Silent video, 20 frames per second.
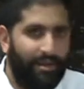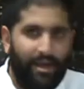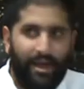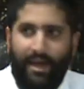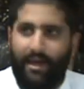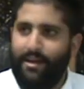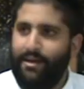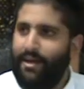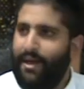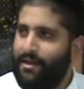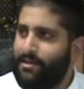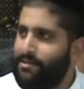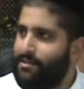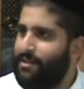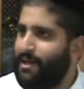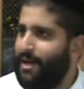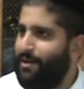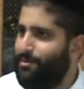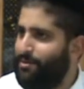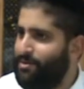And as
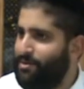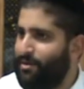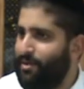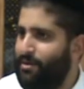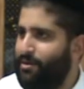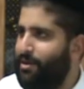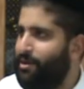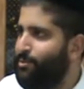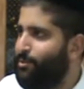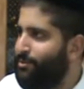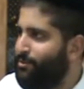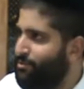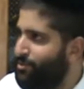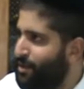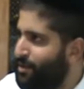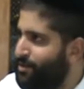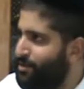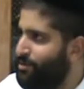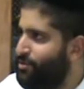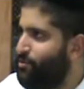time has gone on, we've
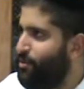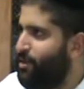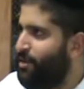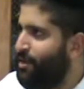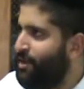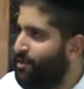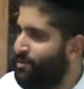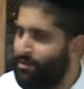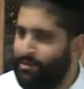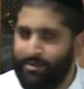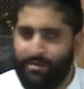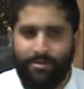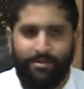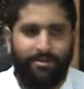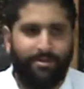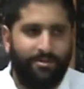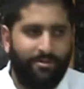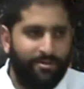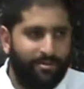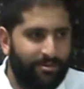tried to straighten out
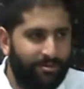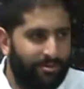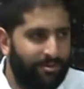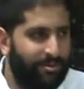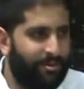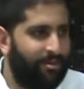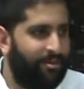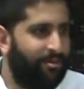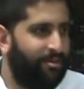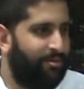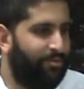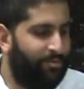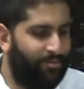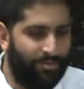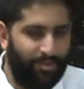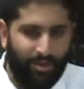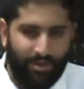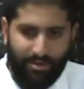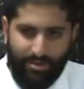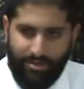these
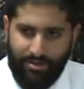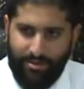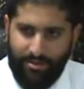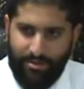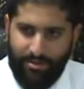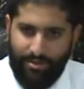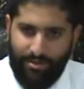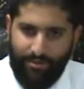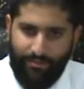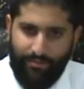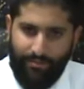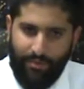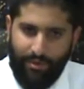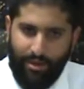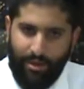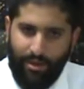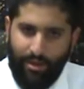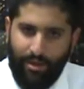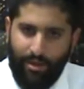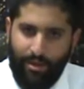flaws.
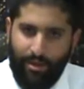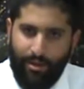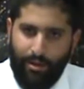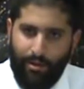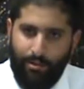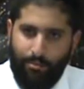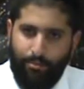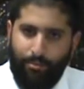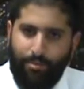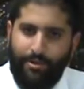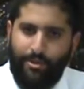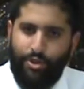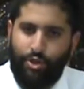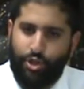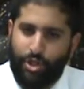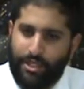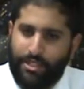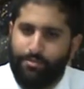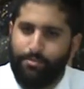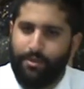But
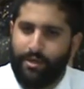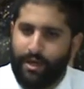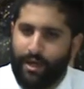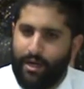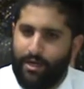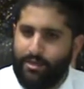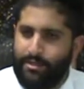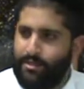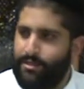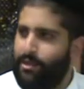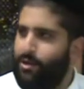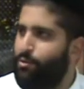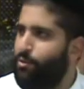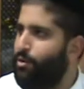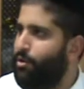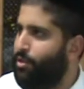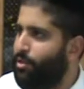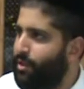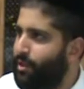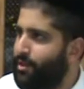just because there
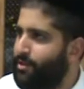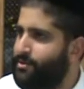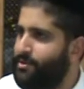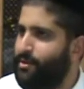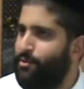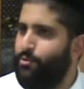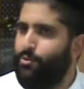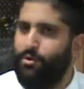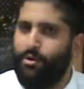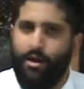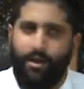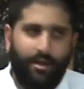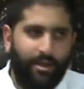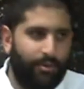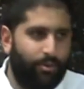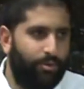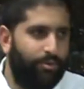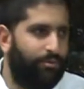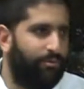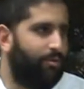were things that were
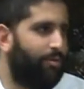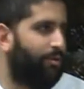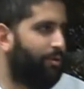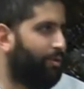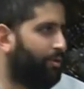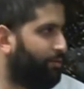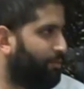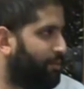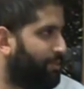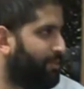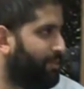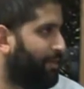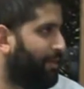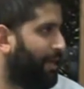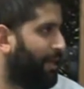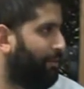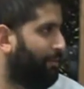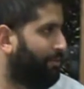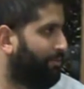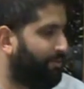unequal for no good reason and
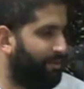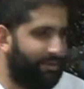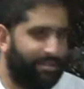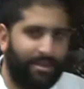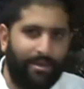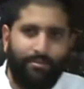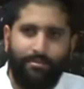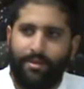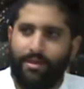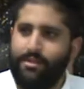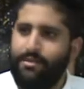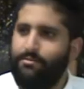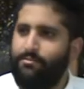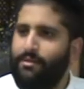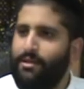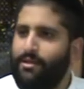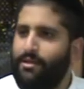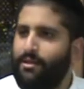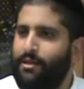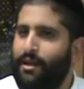now we fix them doesn't
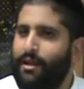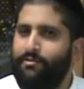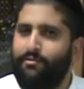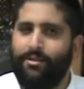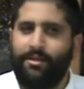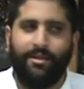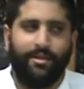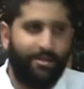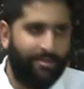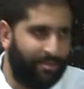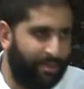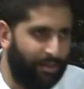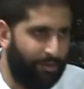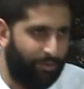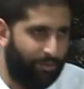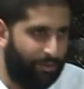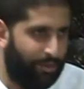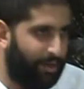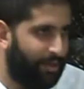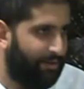mean that everything is
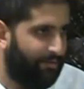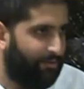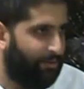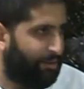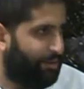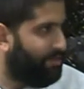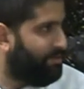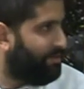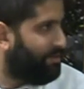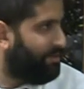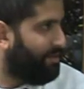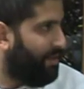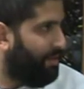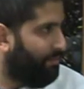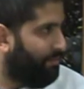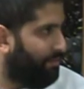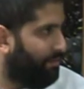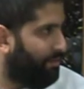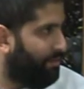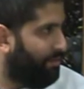equal. Not everyone is the same.